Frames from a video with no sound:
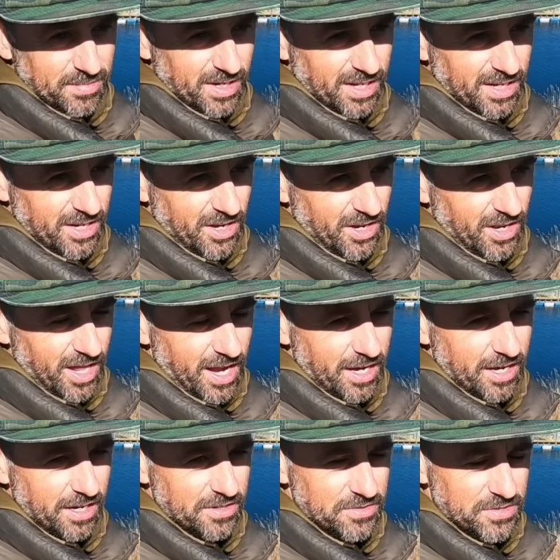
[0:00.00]
But no
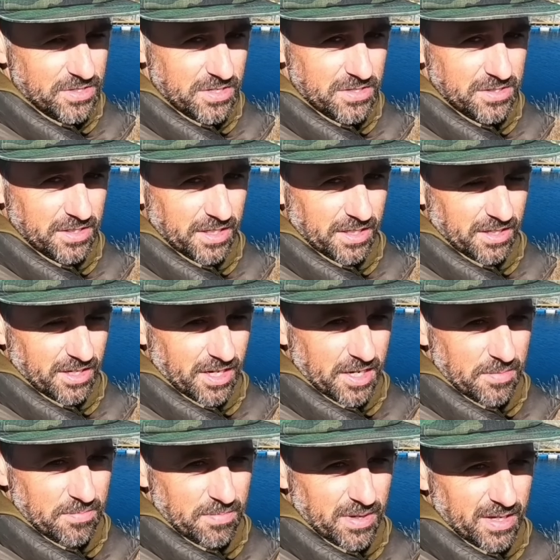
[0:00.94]
luck. I was using
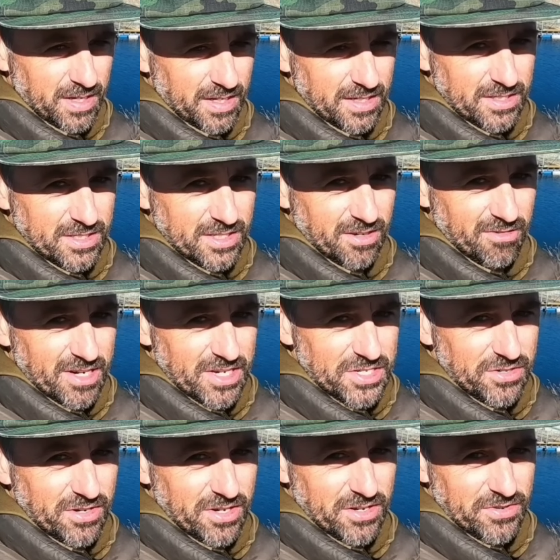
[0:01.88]
like a big
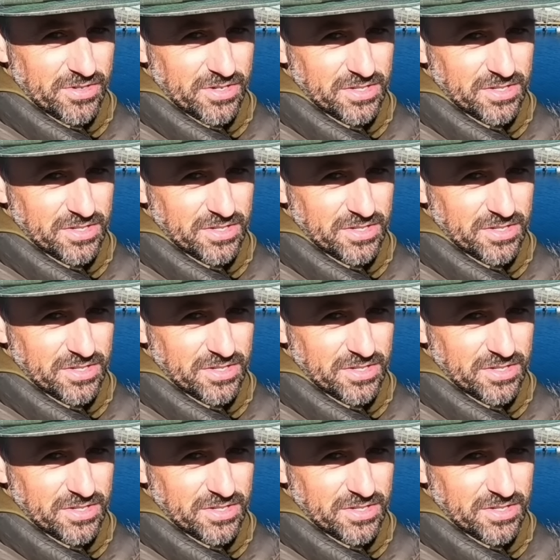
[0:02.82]
terrestrial,